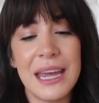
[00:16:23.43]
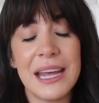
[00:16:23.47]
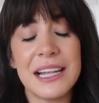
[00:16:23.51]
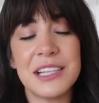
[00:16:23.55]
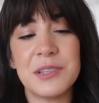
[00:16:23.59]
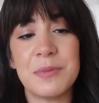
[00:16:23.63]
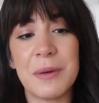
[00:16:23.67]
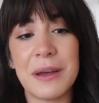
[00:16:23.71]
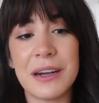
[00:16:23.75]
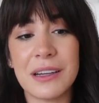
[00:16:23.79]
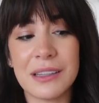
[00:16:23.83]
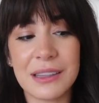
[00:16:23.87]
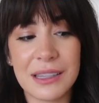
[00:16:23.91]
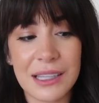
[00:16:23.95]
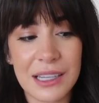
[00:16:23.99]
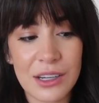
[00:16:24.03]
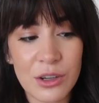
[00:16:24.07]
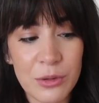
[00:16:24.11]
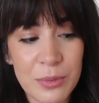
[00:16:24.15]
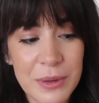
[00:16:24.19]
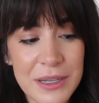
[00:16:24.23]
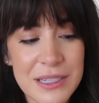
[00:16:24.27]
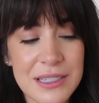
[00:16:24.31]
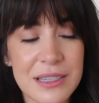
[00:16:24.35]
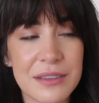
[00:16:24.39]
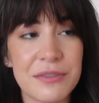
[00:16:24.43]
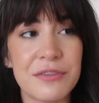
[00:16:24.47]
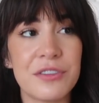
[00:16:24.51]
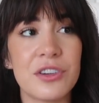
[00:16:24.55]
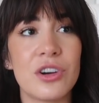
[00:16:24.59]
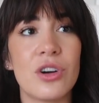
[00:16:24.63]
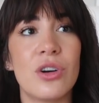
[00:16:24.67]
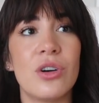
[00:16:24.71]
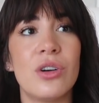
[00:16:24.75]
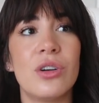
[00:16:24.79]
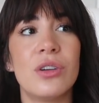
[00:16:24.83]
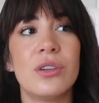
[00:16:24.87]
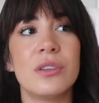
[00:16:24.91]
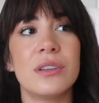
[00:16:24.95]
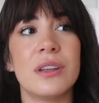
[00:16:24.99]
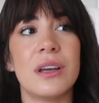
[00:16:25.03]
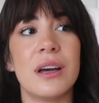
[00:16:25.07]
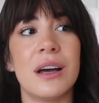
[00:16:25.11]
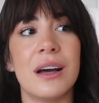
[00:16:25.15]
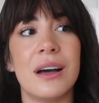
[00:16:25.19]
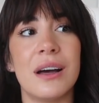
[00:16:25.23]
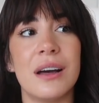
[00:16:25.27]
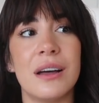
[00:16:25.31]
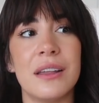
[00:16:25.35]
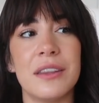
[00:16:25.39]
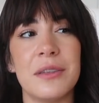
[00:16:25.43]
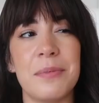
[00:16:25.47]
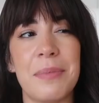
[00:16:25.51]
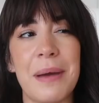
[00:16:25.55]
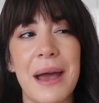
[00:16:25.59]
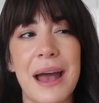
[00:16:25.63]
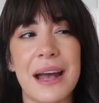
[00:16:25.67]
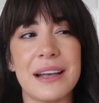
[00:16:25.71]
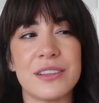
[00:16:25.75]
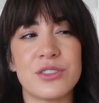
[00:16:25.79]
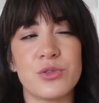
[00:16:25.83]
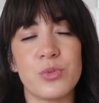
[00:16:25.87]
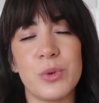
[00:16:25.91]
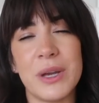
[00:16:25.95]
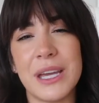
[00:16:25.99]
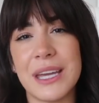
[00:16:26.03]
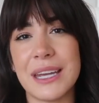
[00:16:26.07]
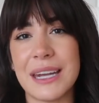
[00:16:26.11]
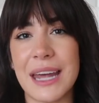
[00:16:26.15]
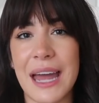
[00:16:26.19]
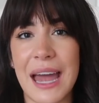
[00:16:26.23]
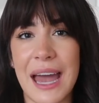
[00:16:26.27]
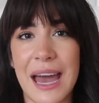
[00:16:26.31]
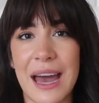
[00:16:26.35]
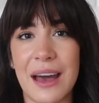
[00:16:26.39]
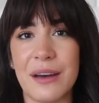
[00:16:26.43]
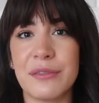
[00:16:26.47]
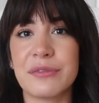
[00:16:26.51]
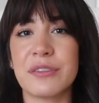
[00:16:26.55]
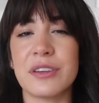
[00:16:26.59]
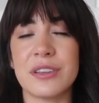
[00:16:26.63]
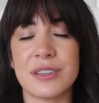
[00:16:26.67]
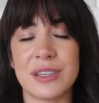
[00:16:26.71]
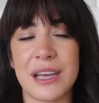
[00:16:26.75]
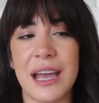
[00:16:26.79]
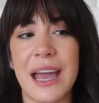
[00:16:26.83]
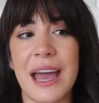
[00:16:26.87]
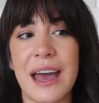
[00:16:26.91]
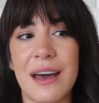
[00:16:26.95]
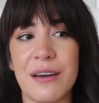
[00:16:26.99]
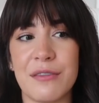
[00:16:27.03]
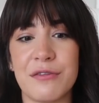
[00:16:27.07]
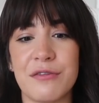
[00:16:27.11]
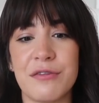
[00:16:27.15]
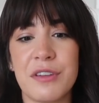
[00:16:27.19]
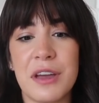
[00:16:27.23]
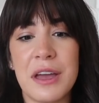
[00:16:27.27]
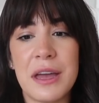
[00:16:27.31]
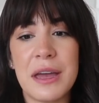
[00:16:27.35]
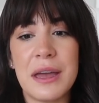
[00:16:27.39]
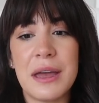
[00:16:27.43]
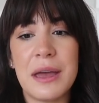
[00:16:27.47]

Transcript: It's been a little bit difficult the past week and a half because I have